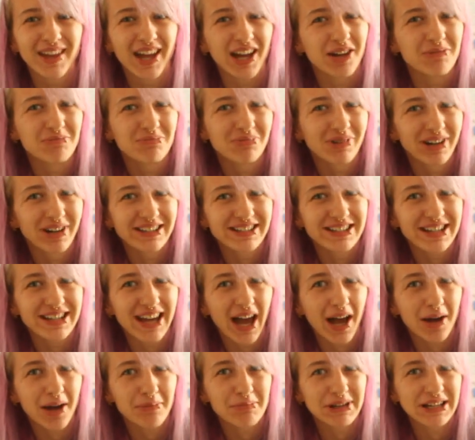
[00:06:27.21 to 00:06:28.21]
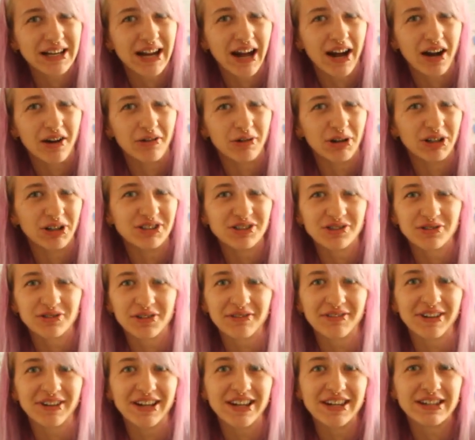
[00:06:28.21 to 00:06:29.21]
I'm pretty happy now, and do I
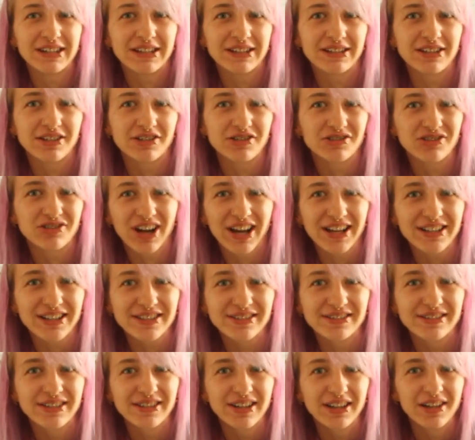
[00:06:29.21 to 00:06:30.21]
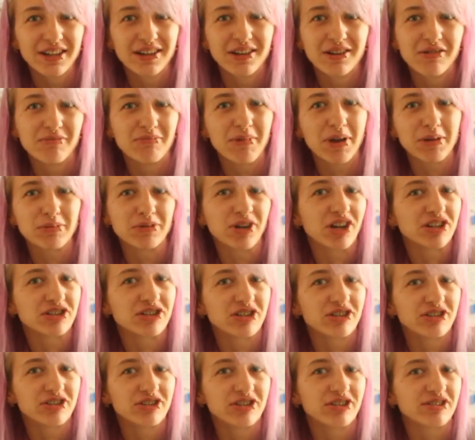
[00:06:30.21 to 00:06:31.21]
really need the stress? Maybe I
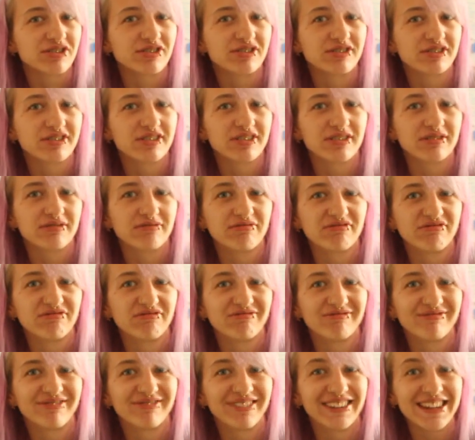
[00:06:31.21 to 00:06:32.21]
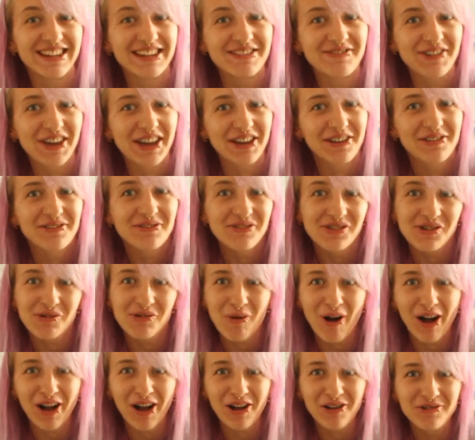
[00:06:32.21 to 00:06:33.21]
should just leave it for a
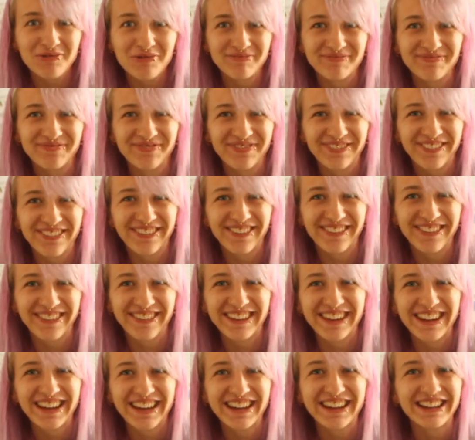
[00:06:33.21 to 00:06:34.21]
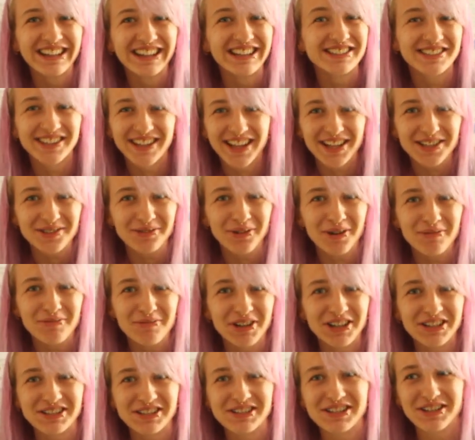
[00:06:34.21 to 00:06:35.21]
while. So that's what I'm
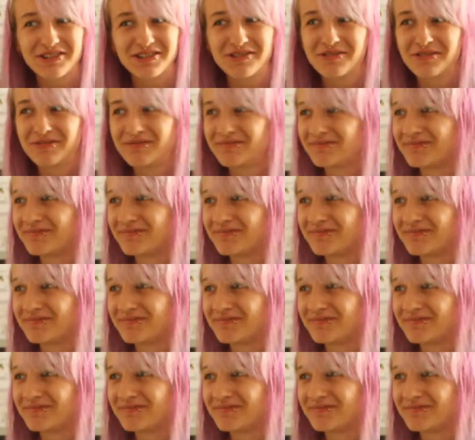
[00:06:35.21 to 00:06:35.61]
gonna do.